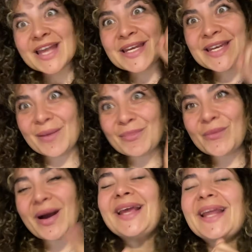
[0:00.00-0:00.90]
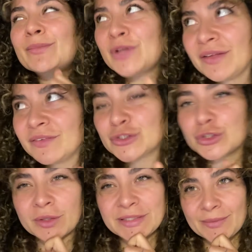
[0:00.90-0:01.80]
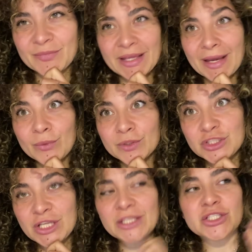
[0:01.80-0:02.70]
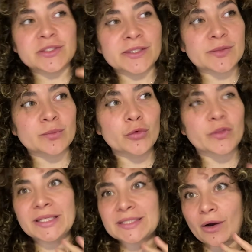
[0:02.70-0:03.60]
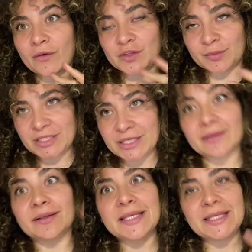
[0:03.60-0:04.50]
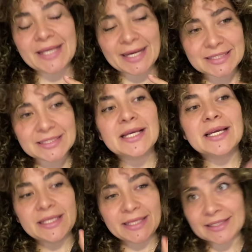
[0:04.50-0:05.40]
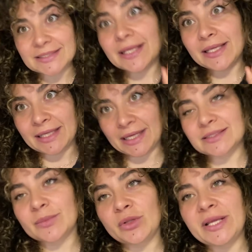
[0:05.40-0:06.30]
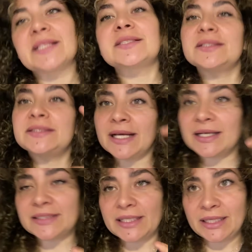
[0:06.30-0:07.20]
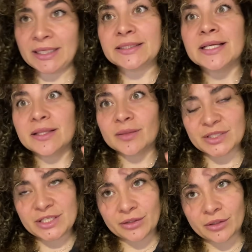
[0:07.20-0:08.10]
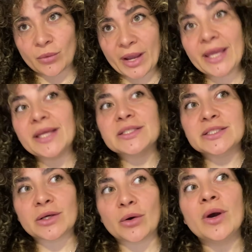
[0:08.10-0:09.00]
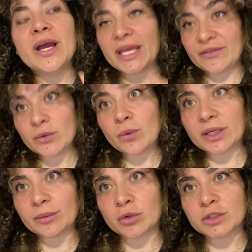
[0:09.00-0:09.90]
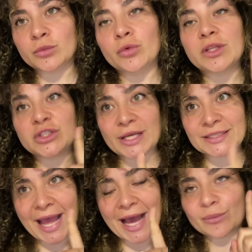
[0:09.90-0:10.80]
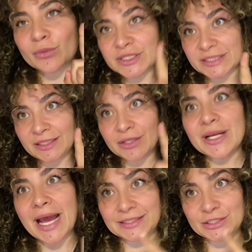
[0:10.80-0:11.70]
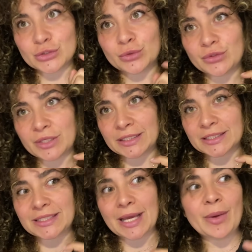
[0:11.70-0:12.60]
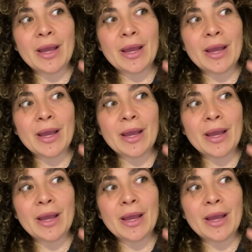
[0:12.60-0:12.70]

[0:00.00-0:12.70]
Number 1, and I'm not even sure it's something I would change, the smoothness of the material. Yes, the polyester does eat the material away, so if you want it more smooth, just add more silicone as I showed you in the step.